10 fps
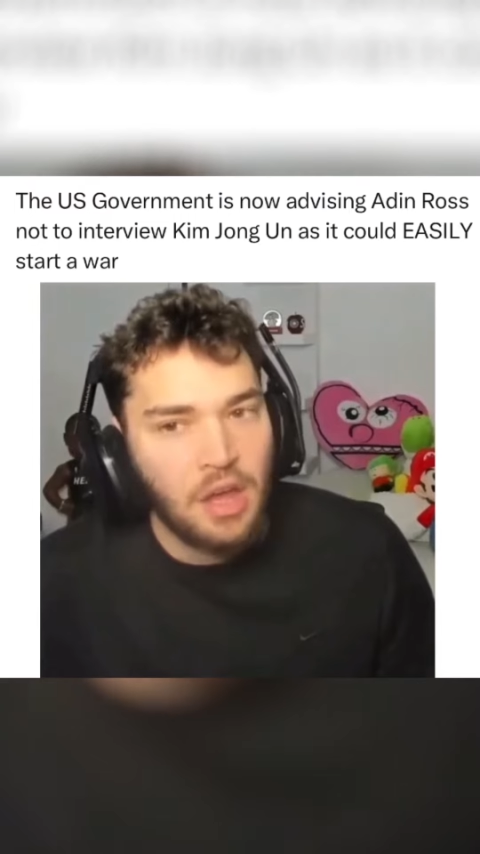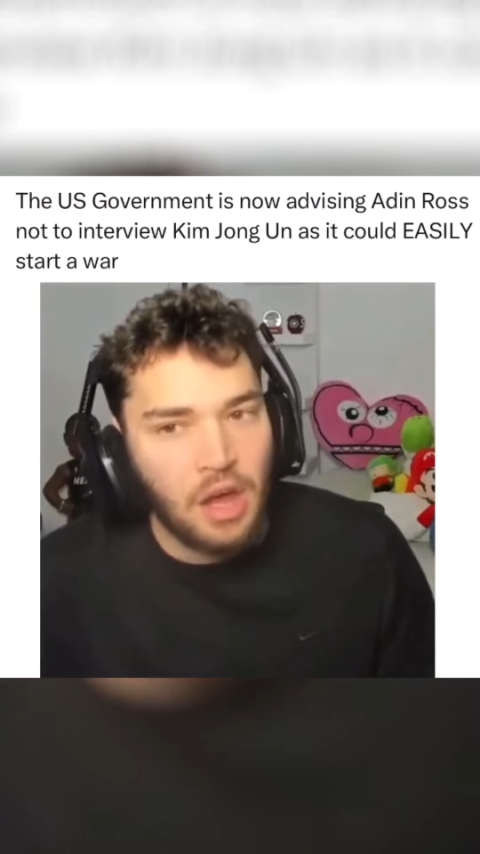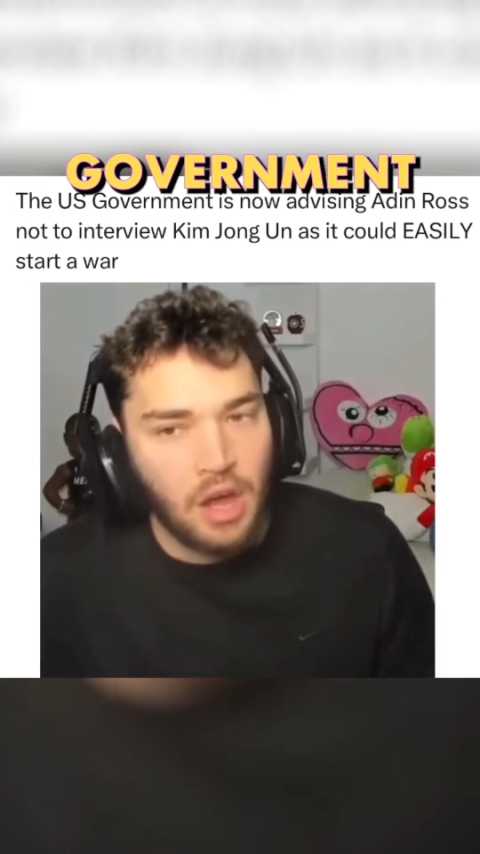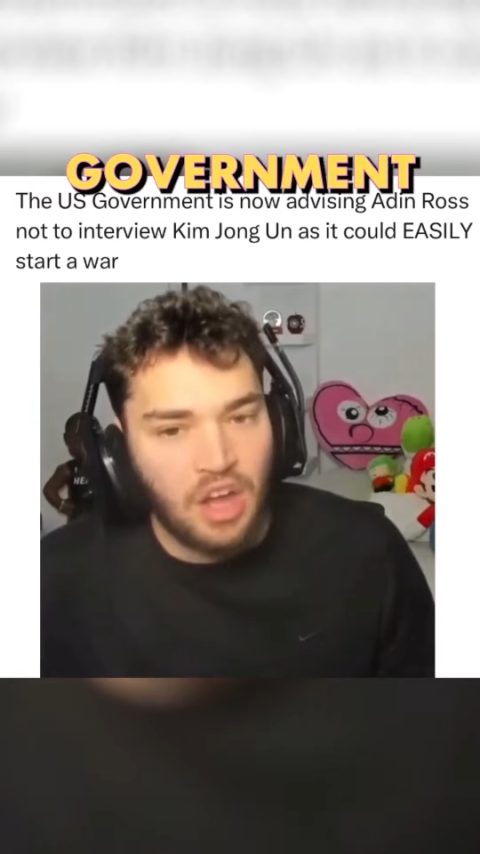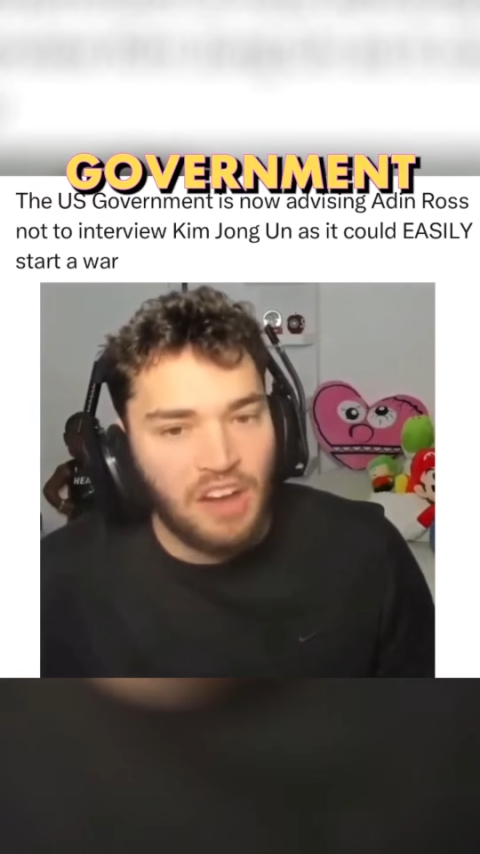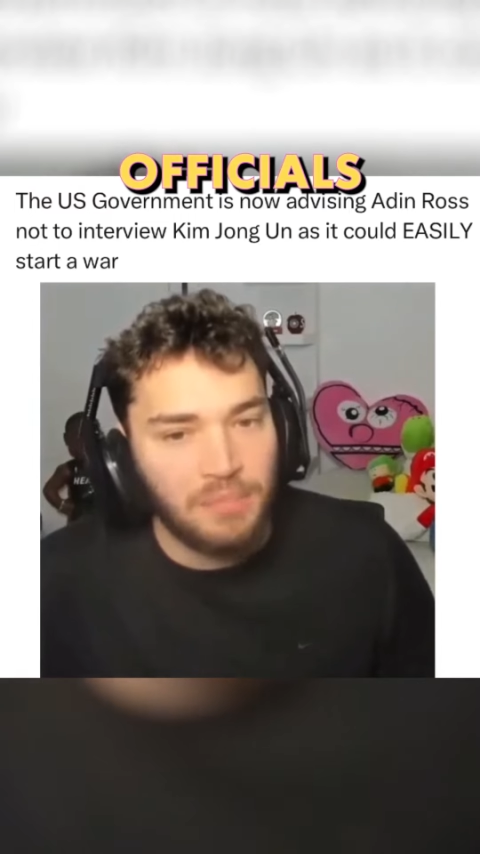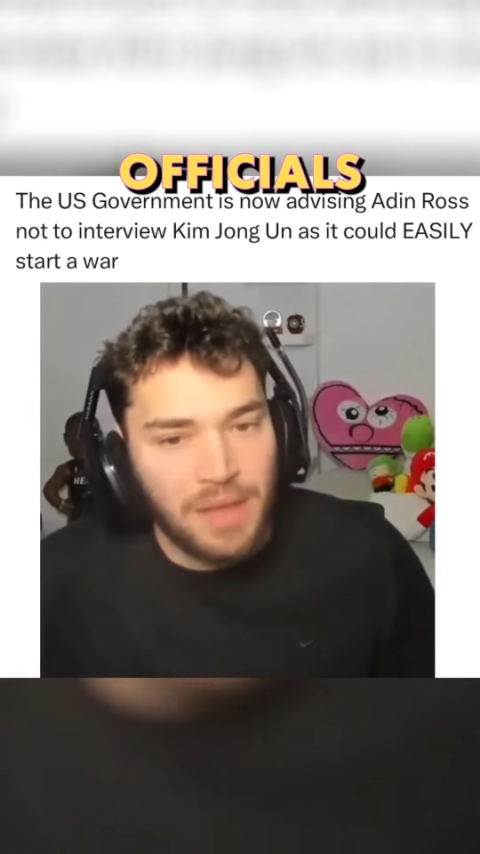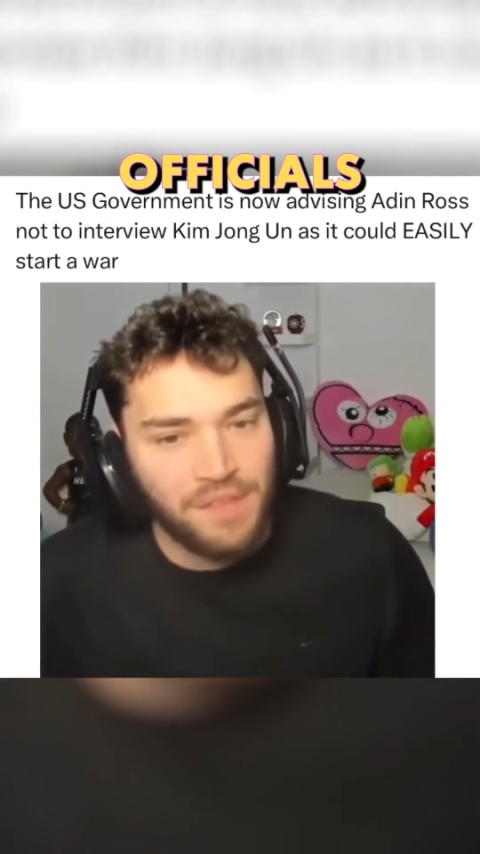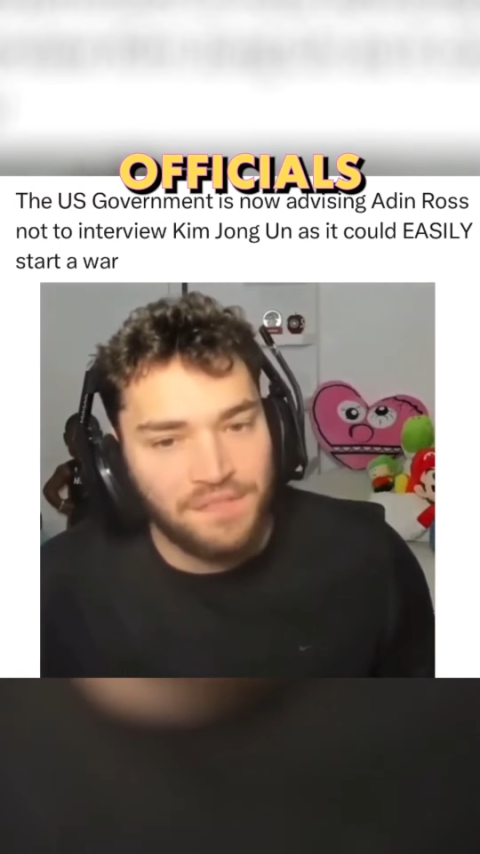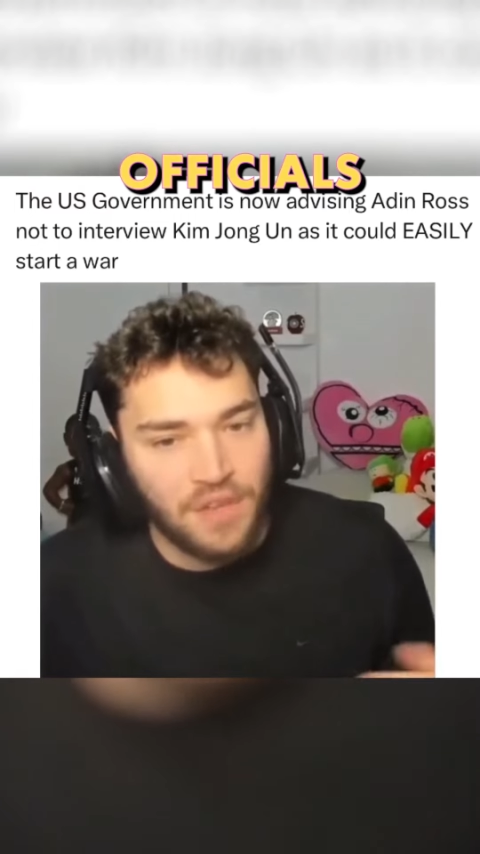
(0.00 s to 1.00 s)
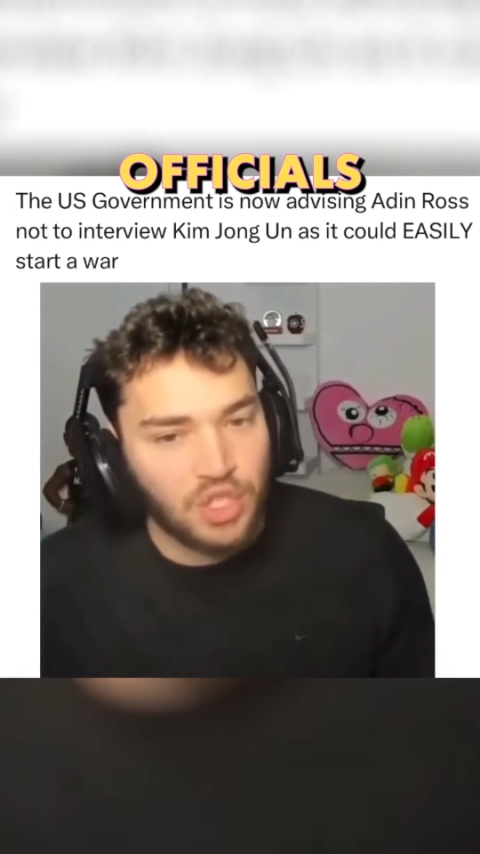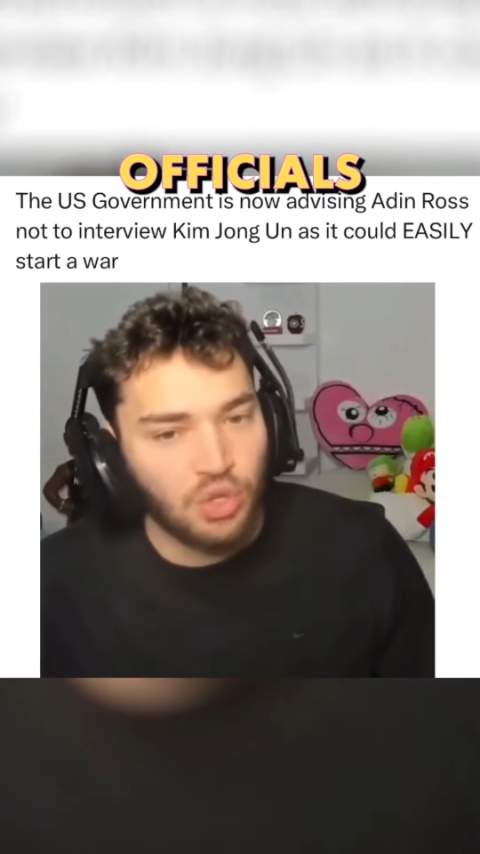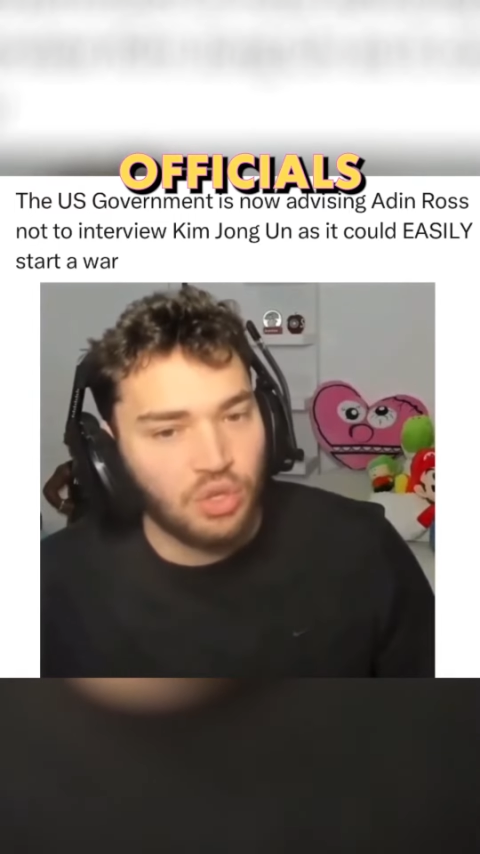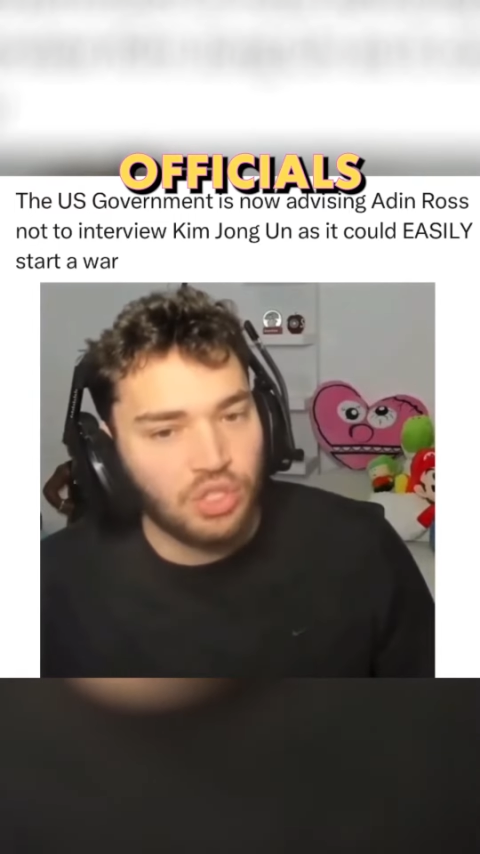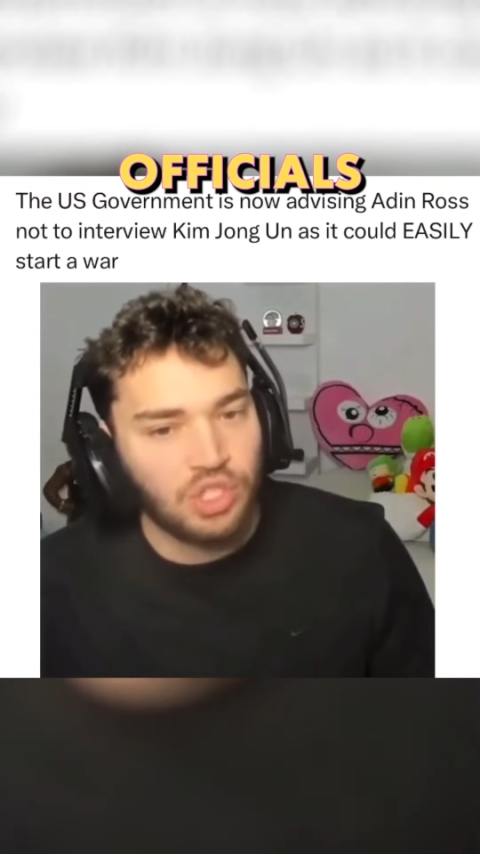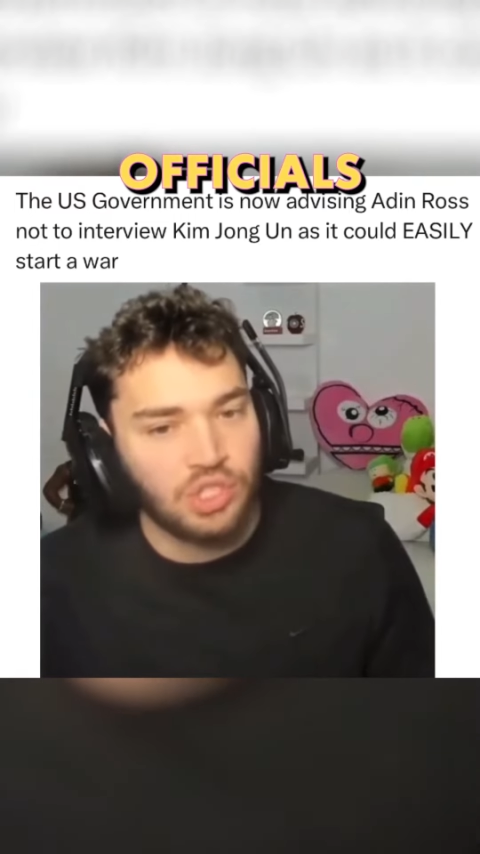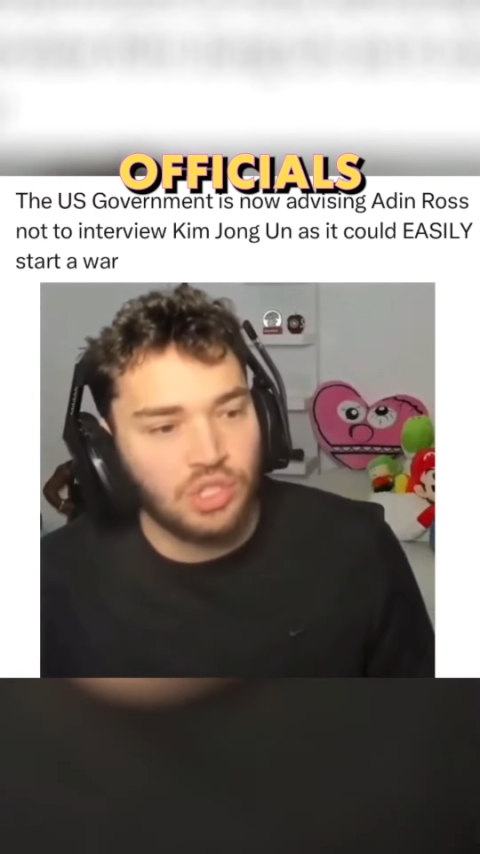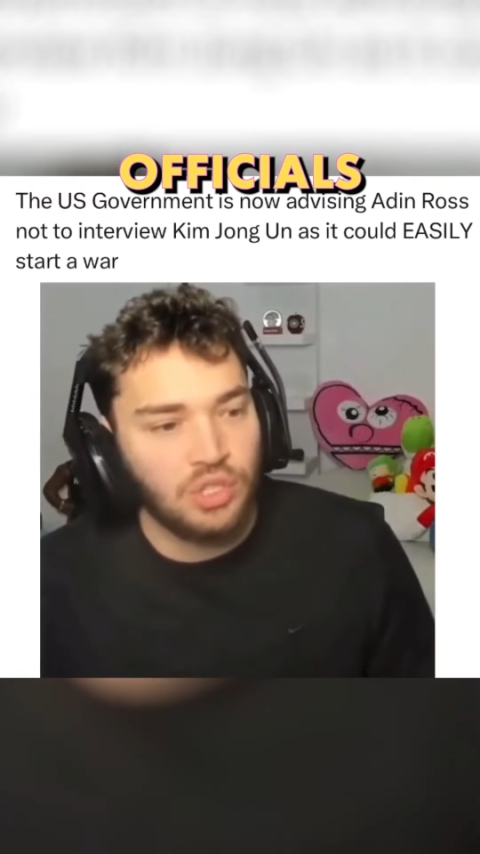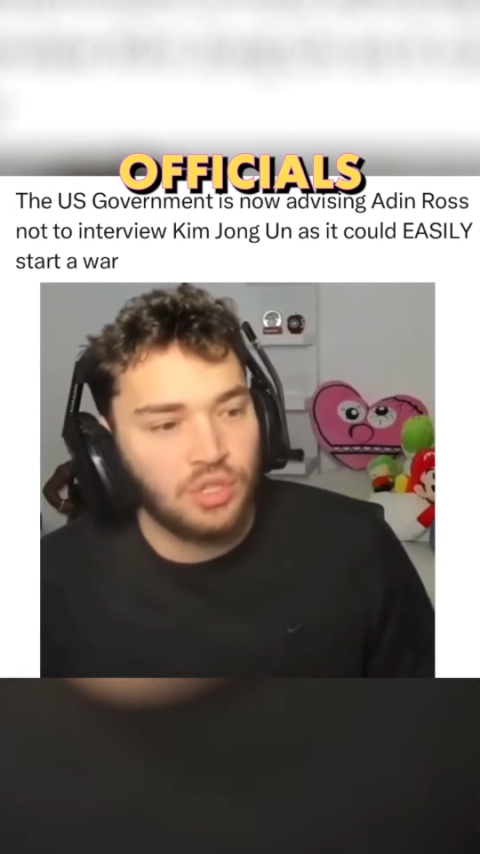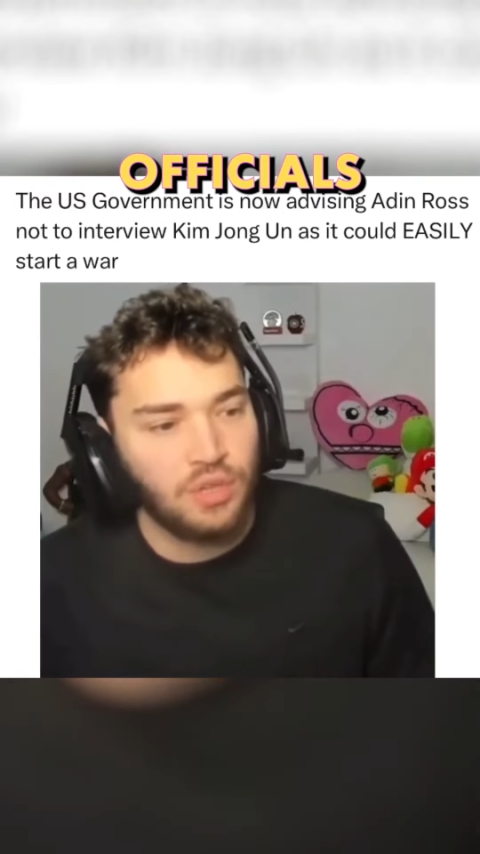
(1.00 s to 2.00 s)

uh, government officials